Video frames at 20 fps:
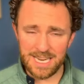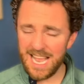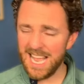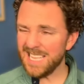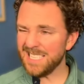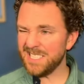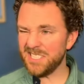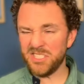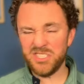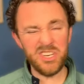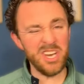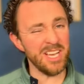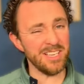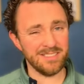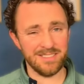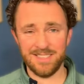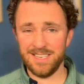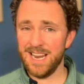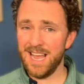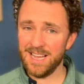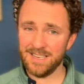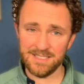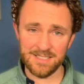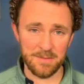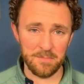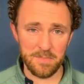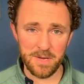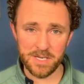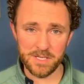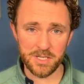it's just an
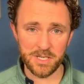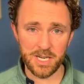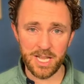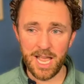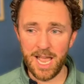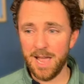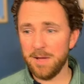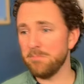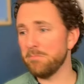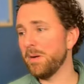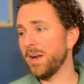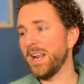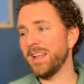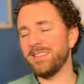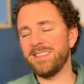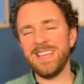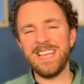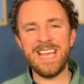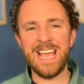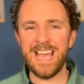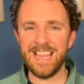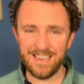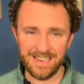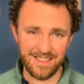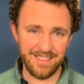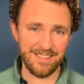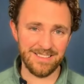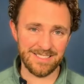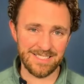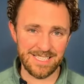exhibition game, but at the end
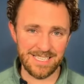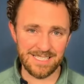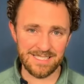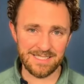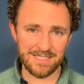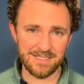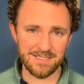of the season.